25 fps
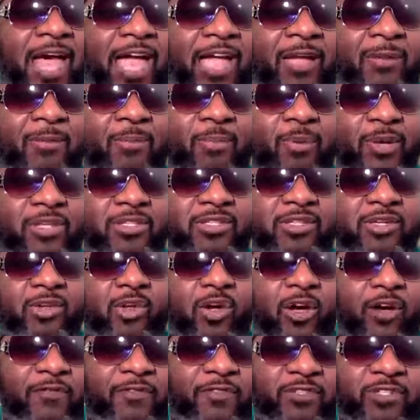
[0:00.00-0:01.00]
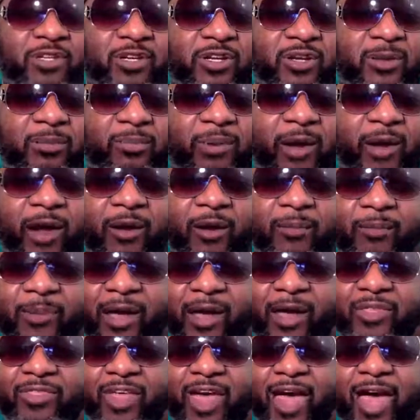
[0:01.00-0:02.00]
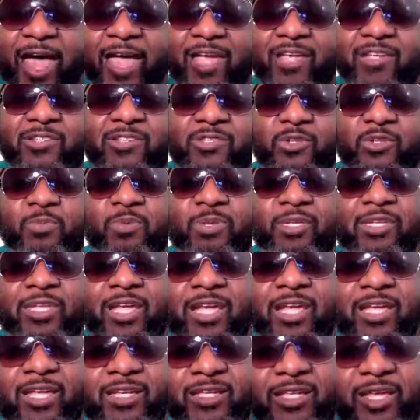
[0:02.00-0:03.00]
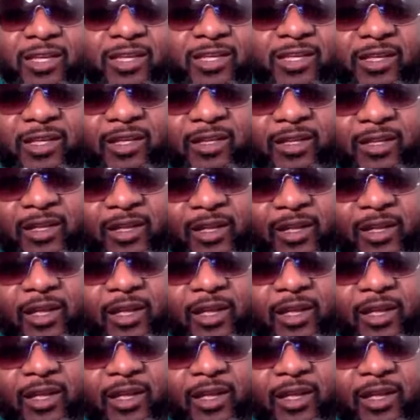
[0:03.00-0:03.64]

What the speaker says: I am Priest and Officer Gabar Moth, ISUPK, Connecticut.